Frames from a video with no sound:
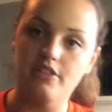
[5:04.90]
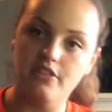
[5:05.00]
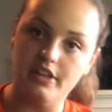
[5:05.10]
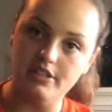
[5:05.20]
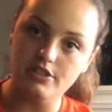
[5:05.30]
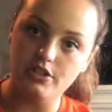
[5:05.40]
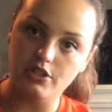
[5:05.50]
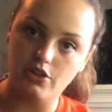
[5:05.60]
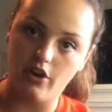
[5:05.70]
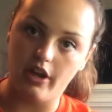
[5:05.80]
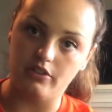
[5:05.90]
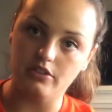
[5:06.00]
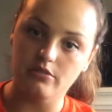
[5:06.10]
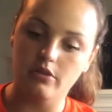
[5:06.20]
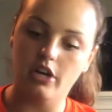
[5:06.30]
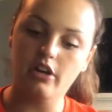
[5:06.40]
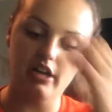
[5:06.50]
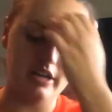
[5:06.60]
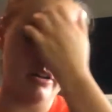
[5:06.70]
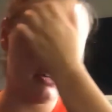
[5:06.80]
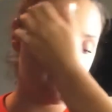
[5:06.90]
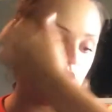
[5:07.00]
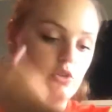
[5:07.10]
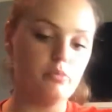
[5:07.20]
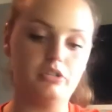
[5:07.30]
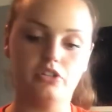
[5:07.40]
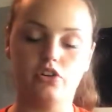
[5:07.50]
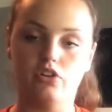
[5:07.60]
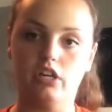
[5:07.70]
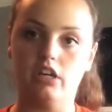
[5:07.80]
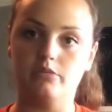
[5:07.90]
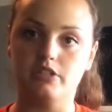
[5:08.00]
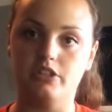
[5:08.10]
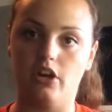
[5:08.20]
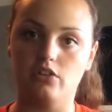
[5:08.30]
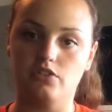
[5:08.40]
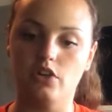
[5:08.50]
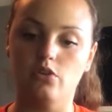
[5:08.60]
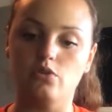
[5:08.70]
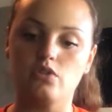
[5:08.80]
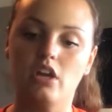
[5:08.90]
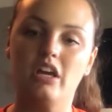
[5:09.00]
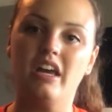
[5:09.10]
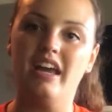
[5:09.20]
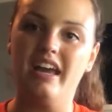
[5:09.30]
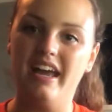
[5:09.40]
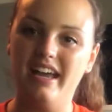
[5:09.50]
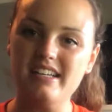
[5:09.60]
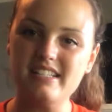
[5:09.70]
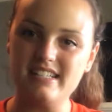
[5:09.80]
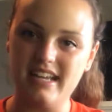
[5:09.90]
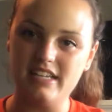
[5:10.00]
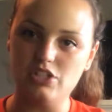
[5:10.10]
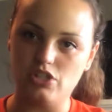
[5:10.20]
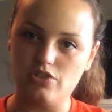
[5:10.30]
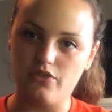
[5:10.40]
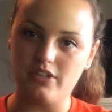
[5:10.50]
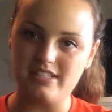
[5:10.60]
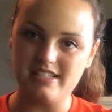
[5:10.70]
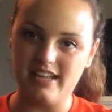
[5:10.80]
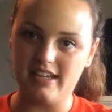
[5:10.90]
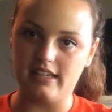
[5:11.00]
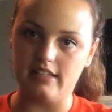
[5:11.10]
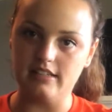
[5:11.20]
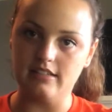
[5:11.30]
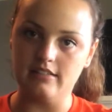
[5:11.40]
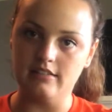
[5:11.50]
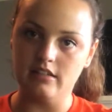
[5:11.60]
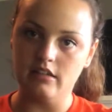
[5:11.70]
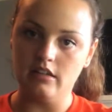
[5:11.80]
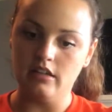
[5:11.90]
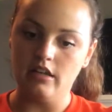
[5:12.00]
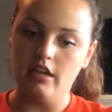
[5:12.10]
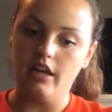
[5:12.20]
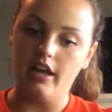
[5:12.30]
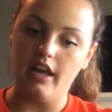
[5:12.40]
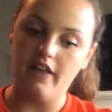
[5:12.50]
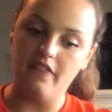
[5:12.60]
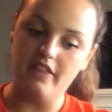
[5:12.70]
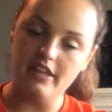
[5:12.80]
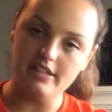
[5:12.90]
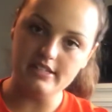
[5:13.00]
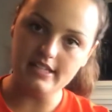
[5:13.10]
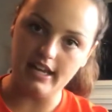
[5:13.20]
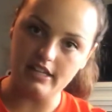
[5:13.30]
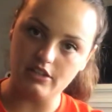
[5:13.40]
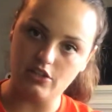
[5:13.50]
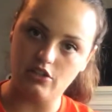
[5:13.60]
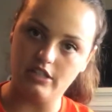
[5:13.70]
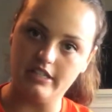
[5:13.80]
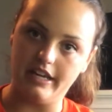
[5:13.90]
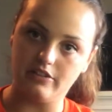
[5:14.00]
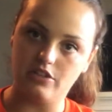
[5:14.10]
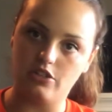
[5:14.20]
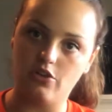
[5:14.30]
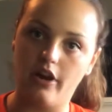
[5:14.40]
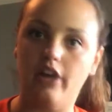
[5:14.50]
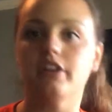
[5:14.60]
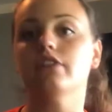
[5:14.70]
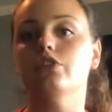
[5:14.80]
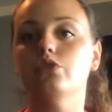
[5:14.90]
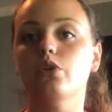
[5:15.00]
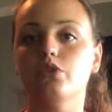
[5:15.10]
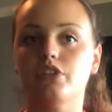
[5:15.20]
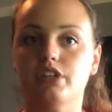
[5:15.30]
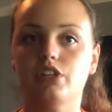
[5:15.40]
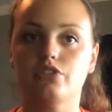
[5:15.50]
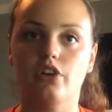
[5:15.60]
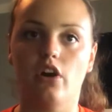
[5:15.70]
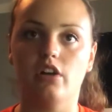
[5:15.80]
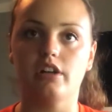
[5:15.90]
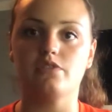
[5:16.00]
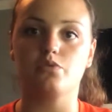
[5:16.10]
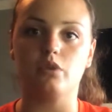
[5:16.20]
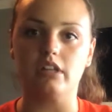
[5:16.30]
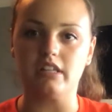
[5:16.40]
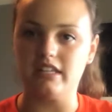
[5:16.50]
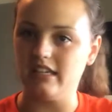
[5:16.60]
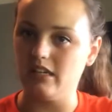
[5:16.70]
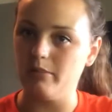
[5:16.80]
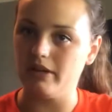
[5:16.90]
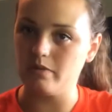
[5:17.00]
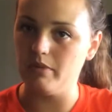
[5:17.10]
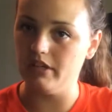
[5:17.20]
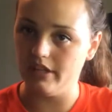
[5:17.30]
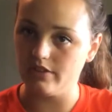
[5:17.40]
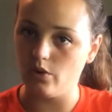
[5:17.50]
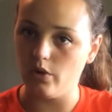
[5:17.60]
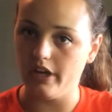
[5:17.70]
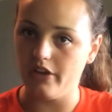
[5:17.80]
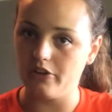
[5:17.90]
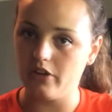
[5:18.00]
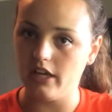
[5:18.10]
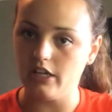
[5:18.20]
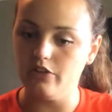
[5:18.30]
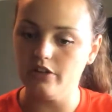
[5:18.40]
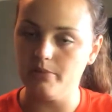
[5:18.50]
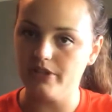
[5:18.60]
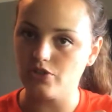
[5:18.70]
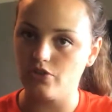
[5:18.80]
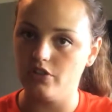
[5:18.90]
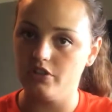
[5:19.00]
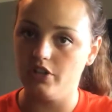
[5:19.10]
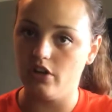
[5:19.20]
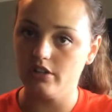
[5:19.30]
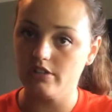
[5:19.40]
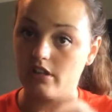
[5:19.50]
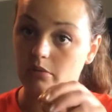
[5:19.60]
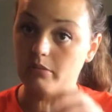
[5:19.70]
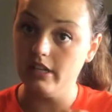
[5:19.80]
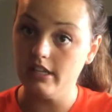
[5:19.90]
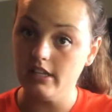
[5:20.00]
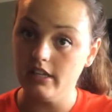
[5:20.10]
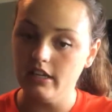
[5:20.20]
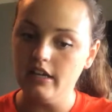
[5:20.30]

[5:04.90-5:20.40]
then to the ground. Okay, now if you put the cookie up to the dog's nose, hesitate just for a second and then take the cookie down to the ground if you don't think your dog is really thinking about spitting that toy out, okay? You need to make sure that the dog is committed